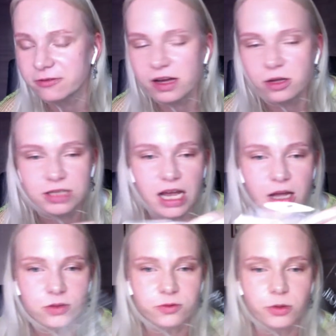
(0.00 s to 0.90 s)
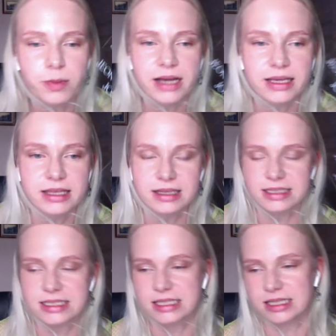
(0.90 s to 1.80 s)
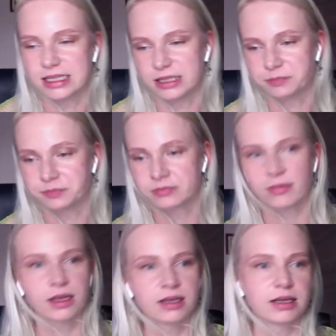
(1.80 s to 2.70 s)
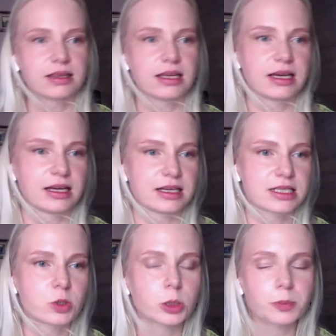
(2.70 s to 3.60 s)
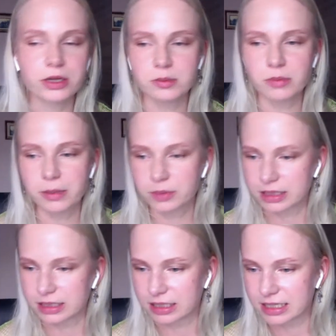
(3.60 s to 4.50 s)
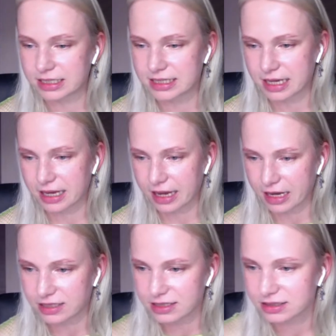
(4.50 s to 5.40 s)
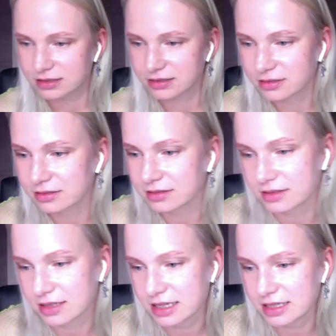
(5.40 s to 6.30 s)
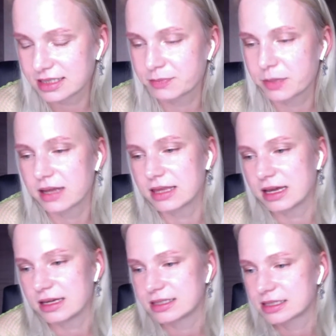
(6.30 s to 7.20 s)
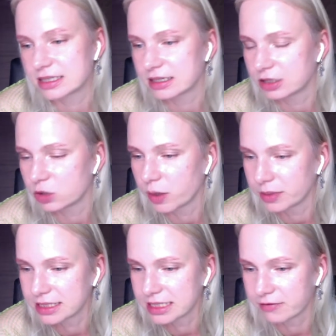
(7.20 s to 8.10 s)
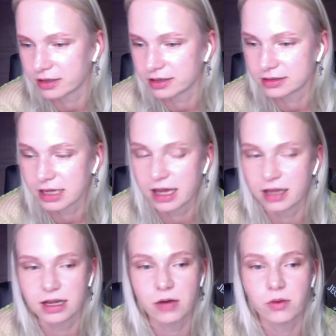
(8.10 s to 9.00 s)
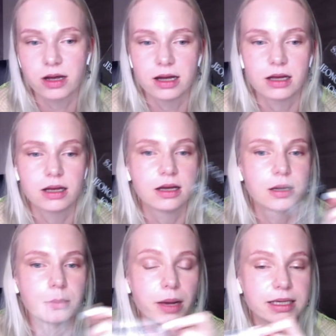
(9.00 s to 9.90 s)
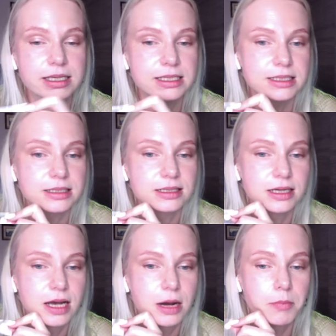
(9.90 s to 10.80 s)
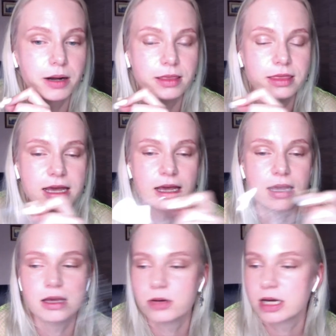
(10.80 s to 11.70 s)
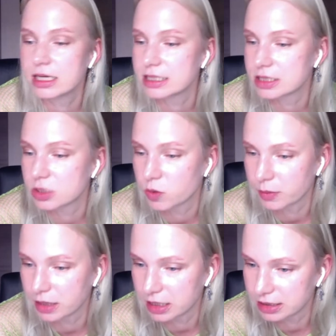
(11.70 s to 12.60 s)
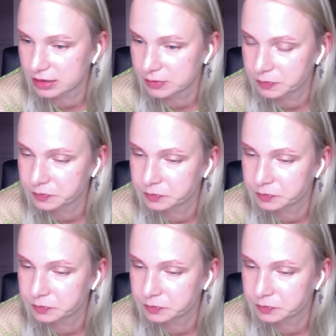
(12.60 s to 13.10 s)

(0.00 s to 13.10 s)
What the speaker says: I found out for Baki that the Scorpion member is the eight. His birthday is November 7th, and our Baki's birthday, you guys, is November 9th.